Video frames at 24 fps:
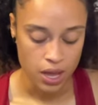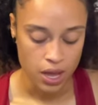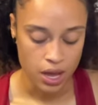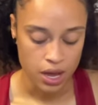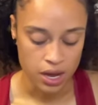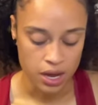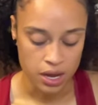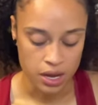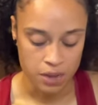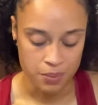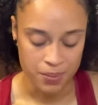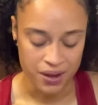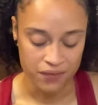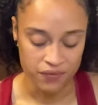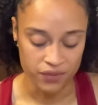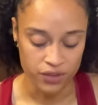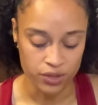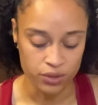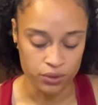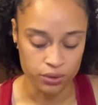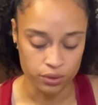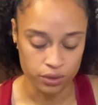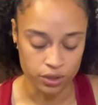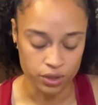Um, I feel like
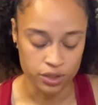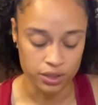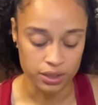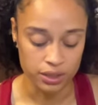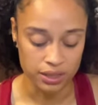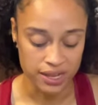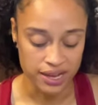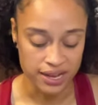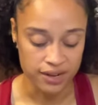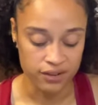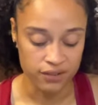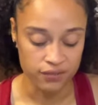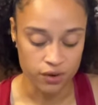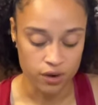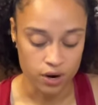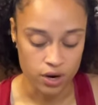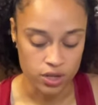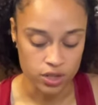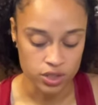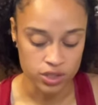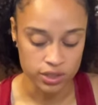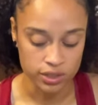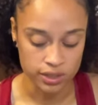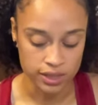you learned a lot of
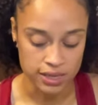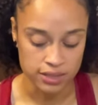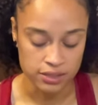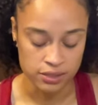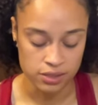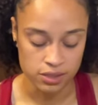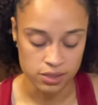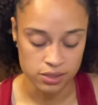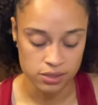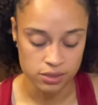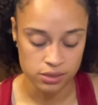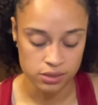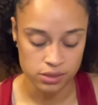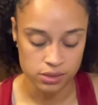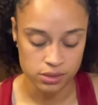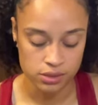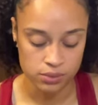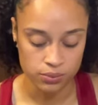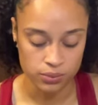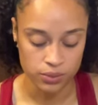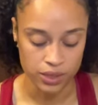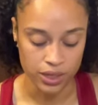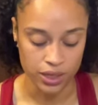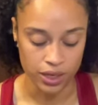harsh lessons
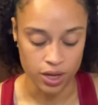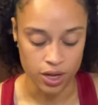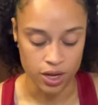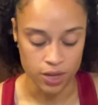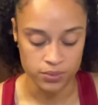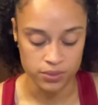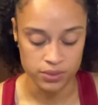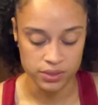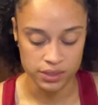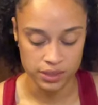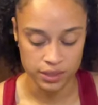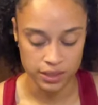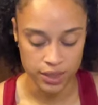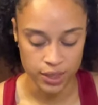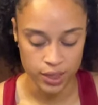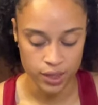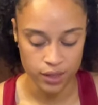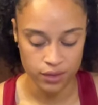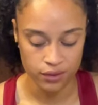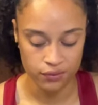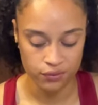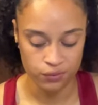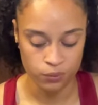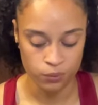when it comes to
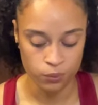love,